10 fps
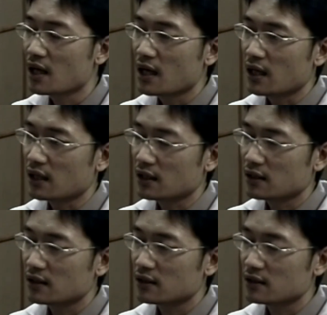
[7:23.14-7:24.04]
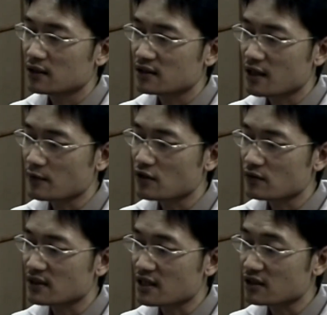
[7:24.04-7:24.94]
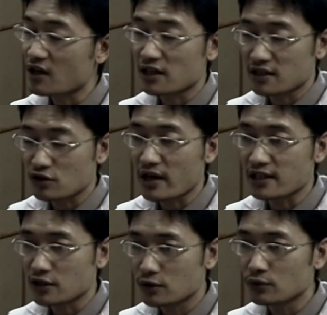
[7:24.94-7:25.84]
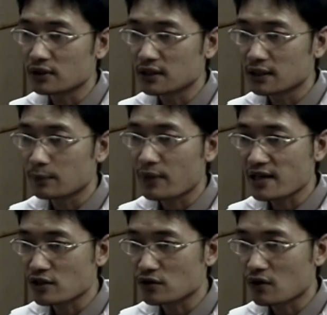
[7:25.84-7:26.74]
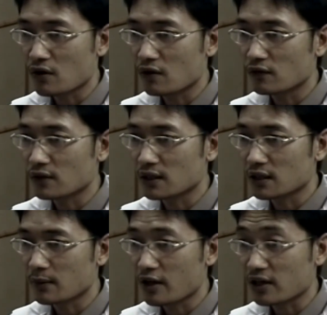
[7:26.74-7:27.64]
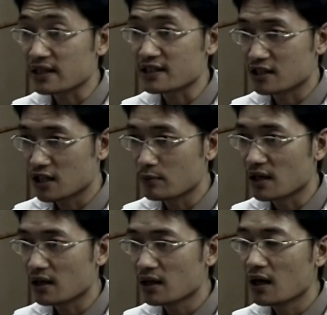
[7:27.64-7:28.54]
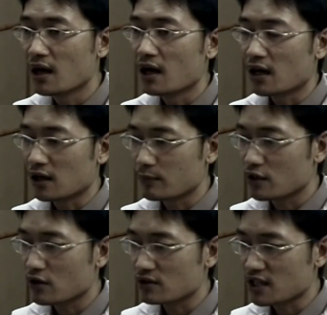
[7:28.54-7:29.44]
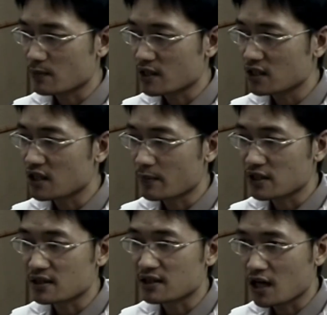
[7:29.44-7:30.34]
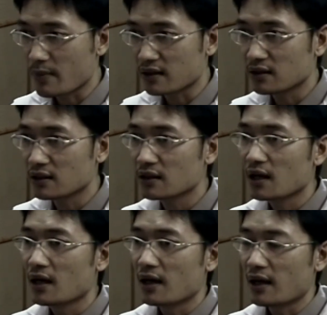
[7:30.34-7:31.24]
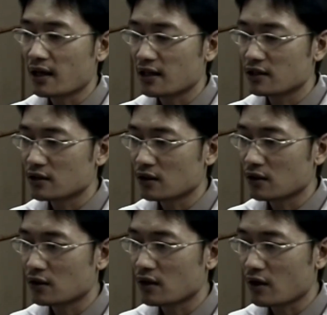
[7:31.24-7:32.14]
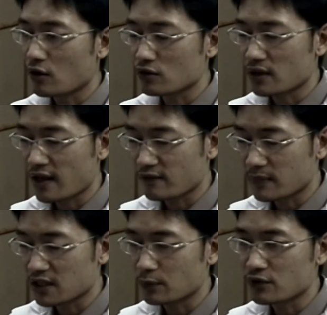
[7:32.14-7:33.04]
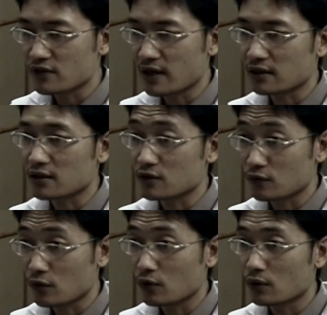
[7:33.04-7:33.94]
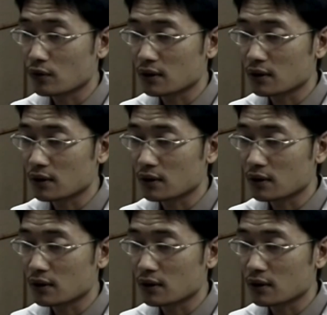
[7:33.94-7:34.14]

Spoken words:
Absence does not exclude the presence of myocardial ischemia because especially the patient is diabetic and have multiple risk factors for